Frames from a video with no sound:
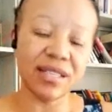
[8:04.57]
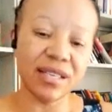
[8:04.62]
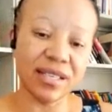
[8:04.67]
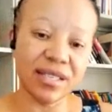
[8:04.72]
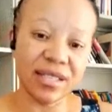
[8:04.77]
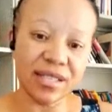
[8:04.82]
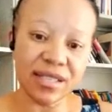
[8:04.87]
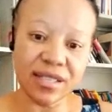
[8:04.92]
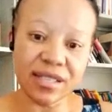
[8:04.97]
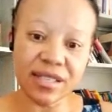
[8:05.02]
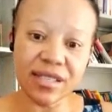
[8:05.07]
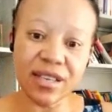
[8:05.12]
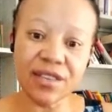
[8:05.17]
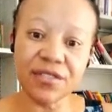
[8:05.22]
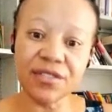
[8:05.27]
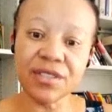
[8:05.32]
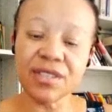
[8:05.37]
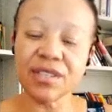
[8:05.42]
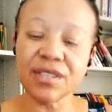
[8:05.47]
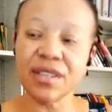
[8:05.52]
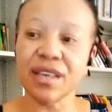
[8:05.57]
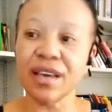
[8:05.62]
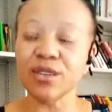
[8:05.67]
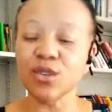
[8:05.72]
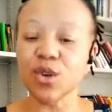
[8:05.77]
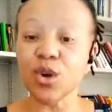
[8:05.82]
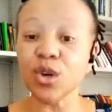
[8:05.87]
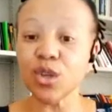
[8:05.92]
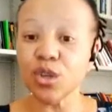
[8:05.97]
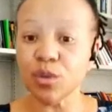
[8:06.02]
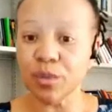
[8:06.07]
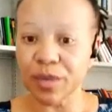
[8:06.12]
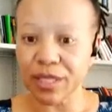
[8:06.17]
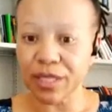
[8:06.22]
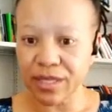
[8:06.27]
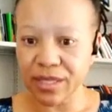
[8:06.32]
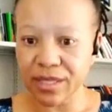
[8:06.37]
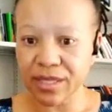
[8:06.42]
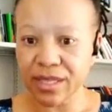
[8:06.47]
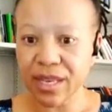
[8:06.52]
has received their
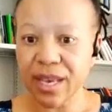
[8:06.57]
documents.